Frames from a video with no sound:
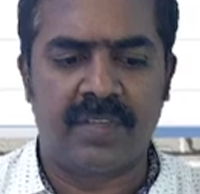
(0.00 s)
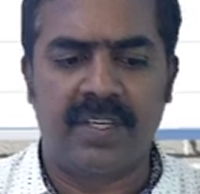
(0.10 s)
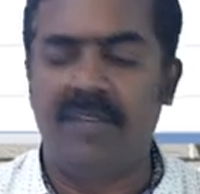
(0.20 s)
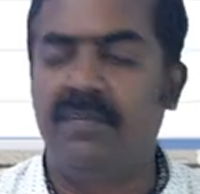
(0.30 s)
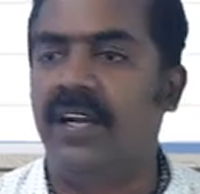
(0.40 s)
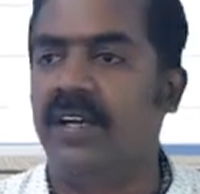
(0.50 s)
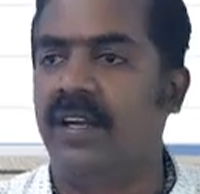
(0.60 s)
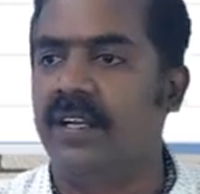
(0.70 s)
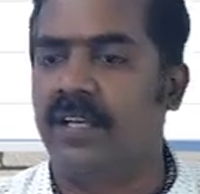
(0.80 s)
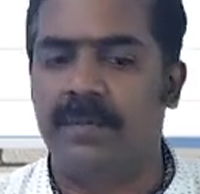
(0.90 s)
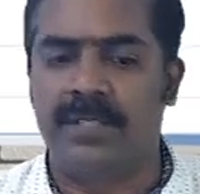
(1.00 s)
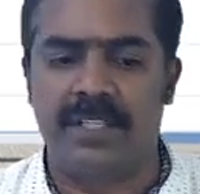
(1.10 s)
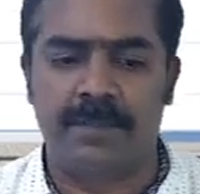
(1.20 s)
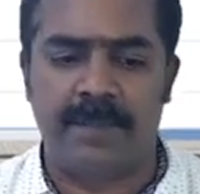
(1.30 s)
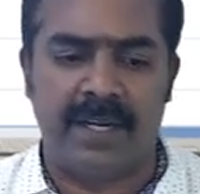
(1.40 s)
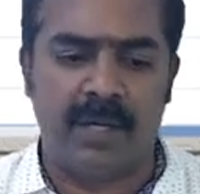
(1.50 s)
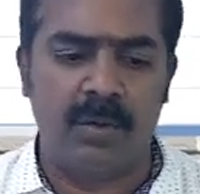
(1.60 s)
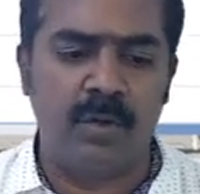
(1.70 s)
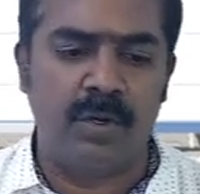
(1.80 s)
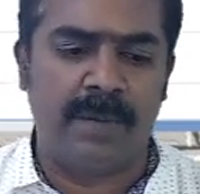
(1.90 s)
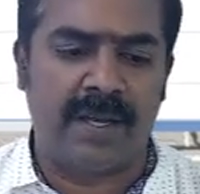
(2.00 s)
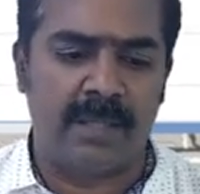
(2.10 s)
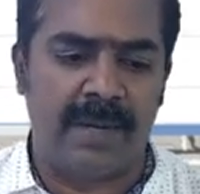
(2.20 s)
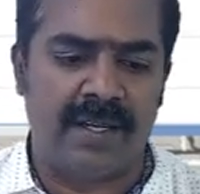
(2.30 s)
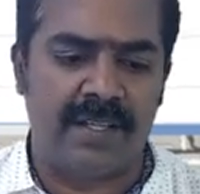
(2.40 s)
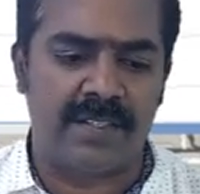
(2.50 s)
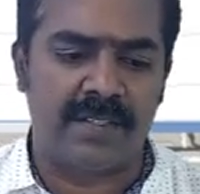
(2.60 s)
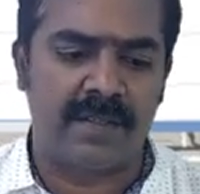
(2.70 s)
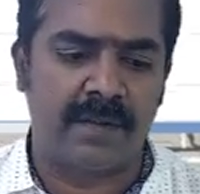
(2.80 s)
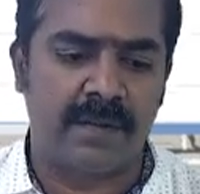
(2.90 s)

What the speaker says: if bill creditor commission is paid, now who will bear the bad debts?